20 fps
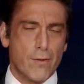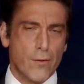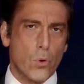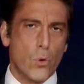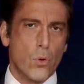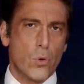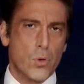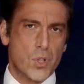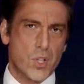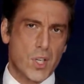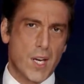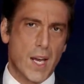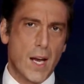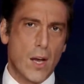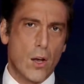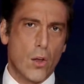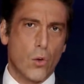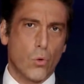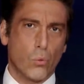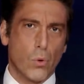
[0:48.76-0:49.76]
on February
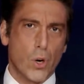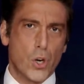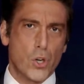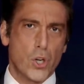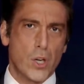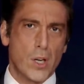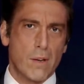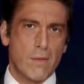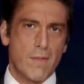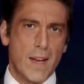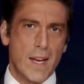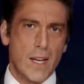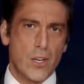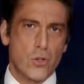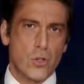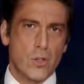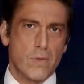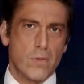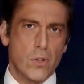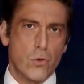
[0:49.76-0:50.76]
24th,
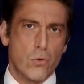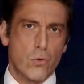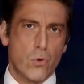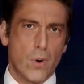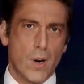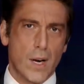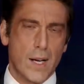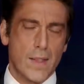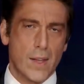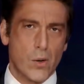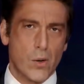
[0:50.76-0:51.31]
2022.